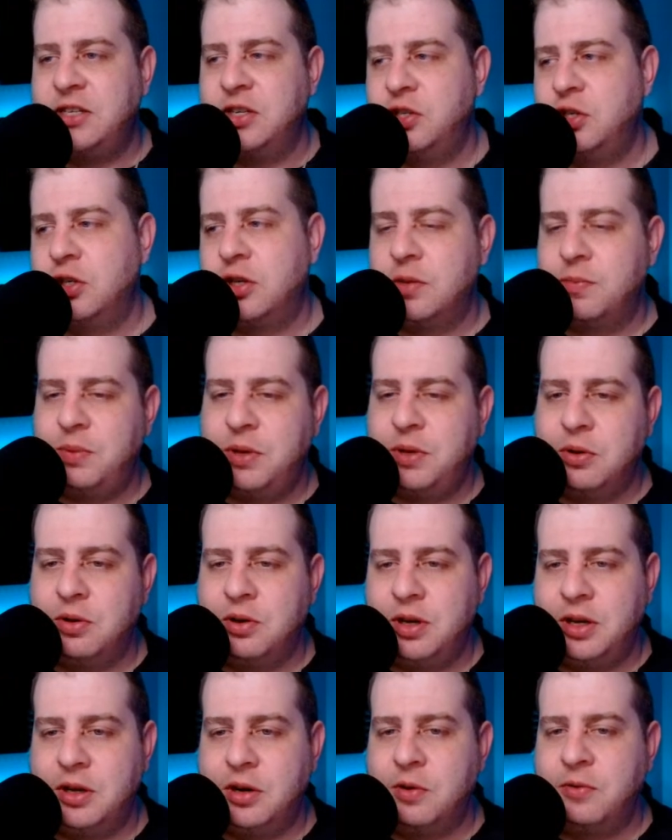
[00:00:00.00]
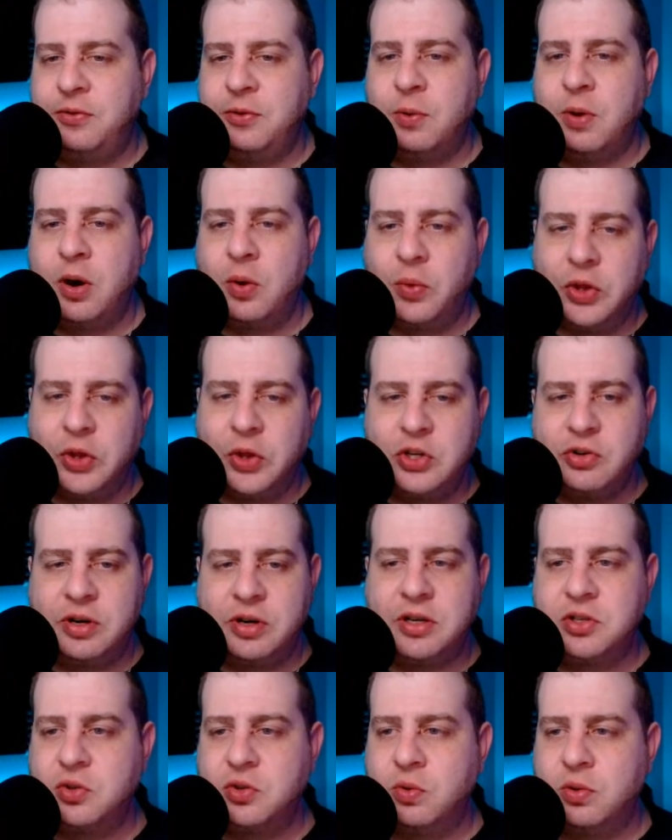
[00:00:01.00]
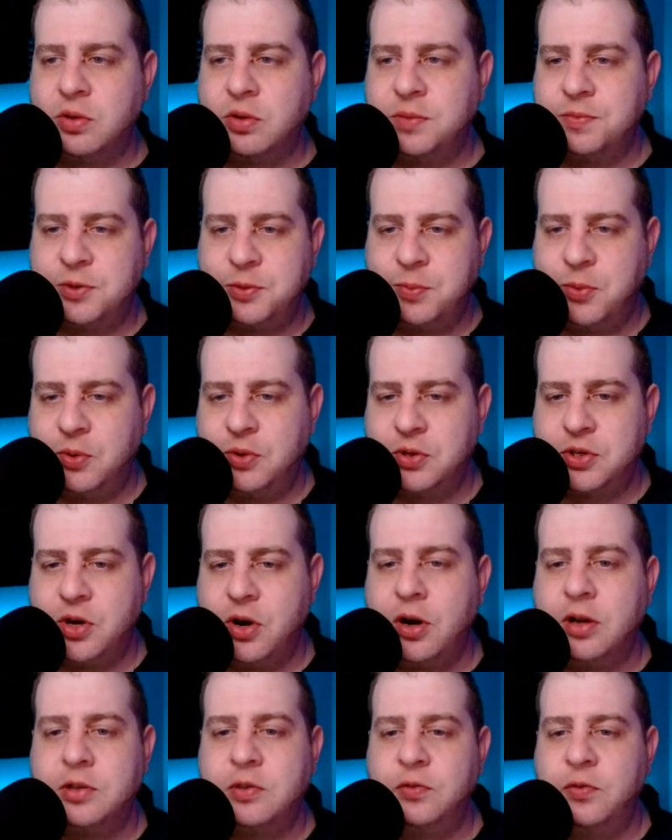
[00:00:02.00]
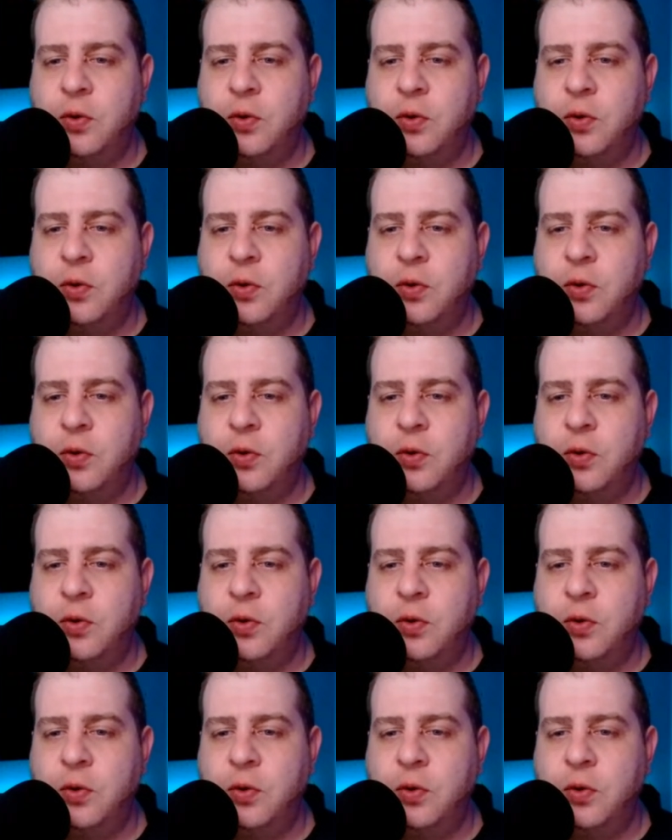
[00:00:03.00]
at your computer, you know, if you are really trying to score some sports cards